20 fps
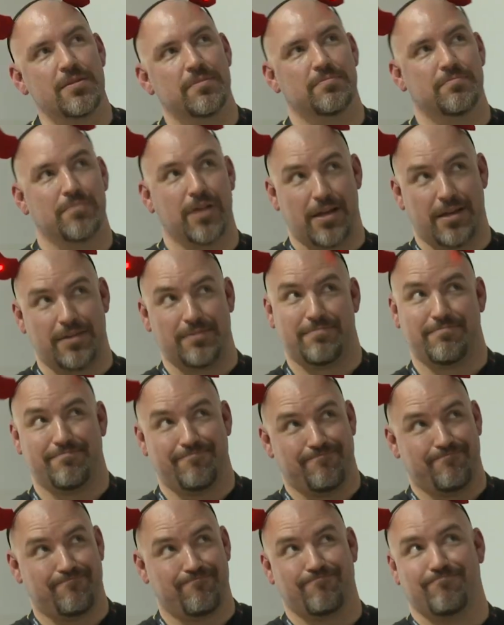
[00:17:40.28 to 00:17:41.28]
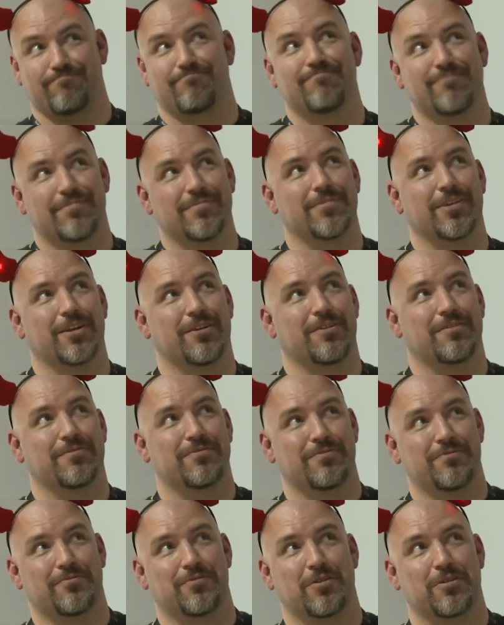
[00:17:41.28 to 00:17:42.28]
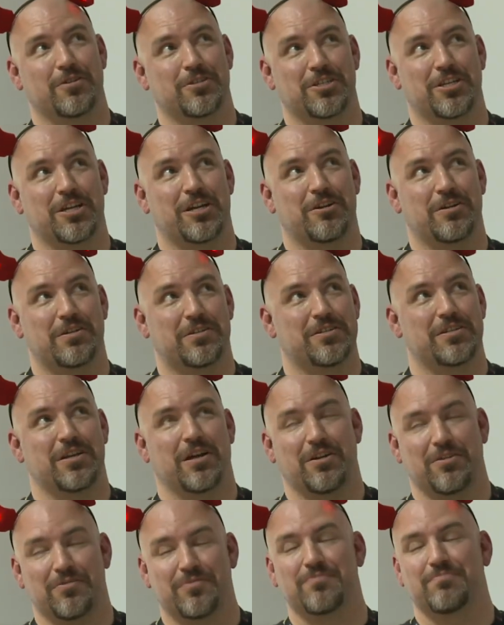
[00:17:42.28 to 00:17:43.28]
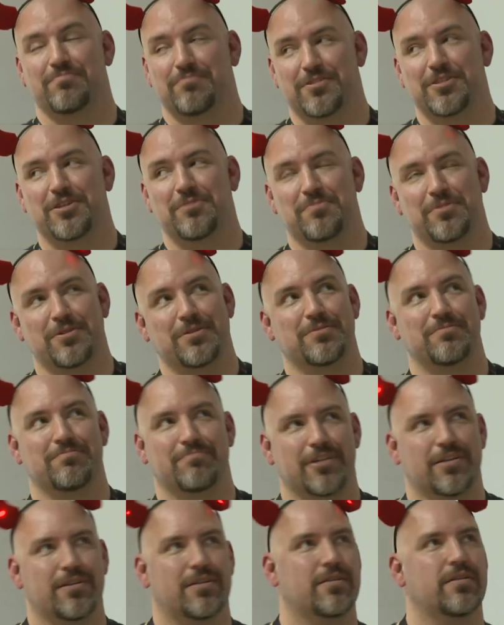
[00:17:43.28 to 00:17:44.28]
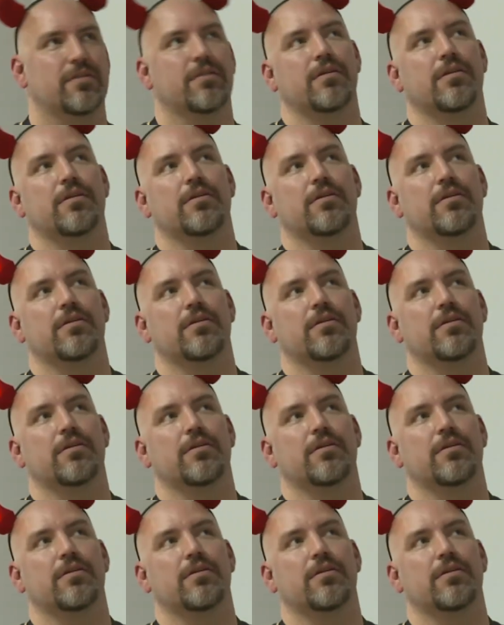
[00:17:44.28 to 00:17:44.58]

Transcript: But for the share itself, simple, and